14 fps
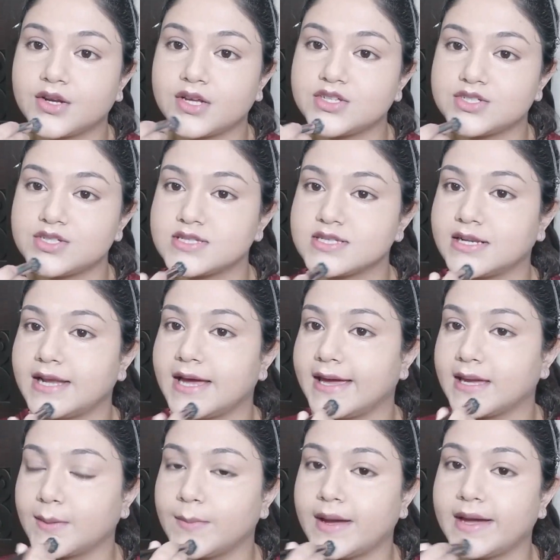regions
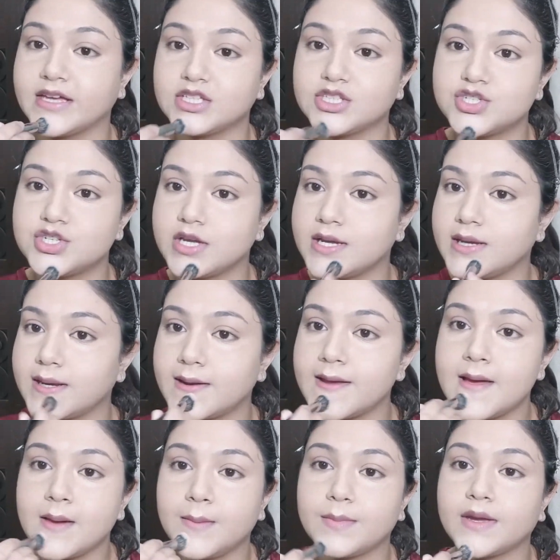like my chin,
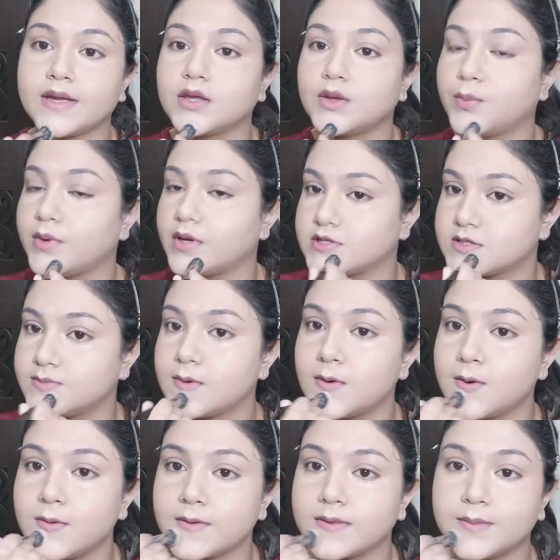my cupid's
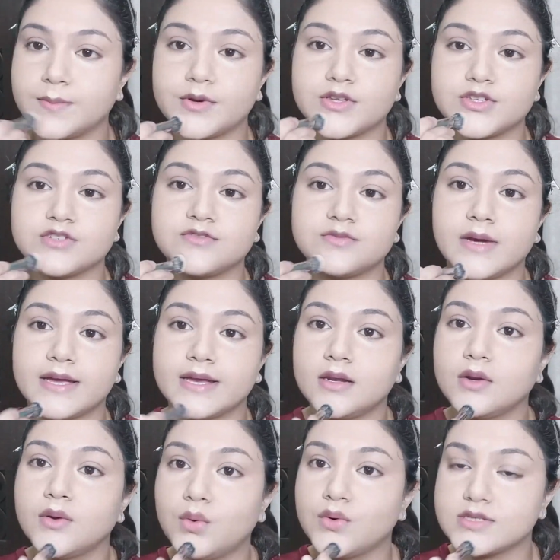bow, the bridge of my
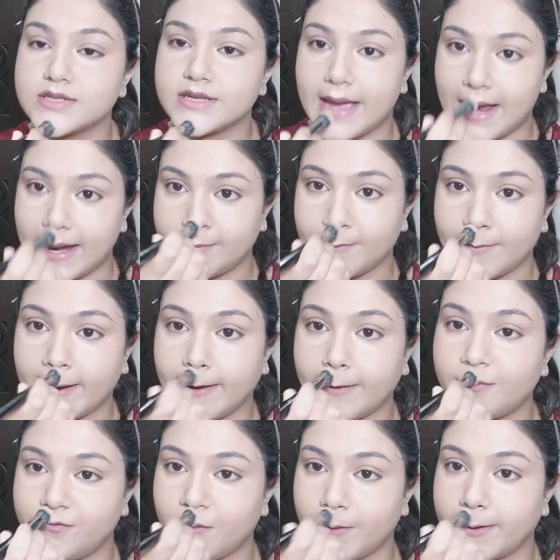nose and my
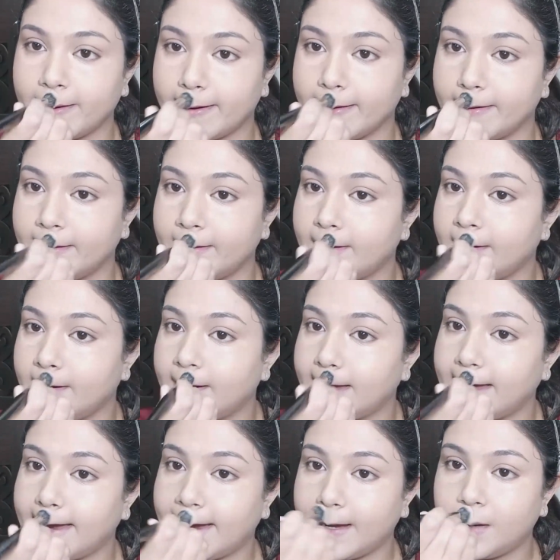forehead.
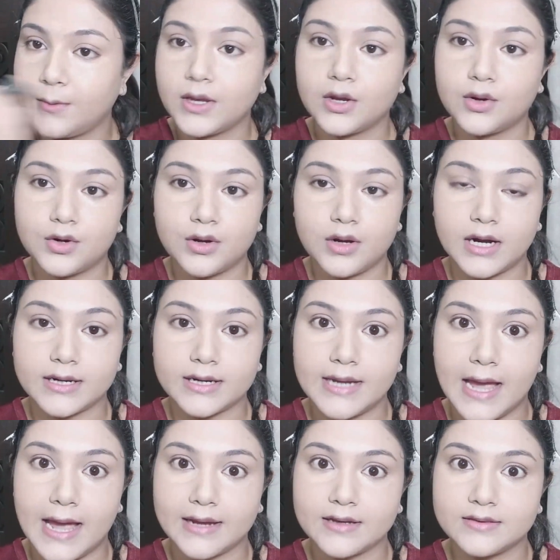And we are going to
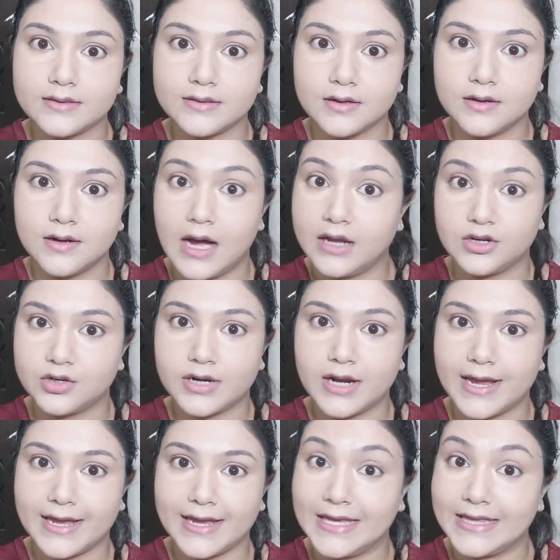attack the under
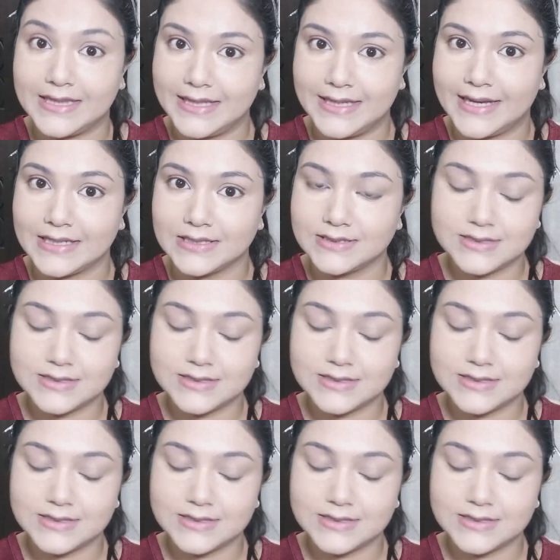eye in the end.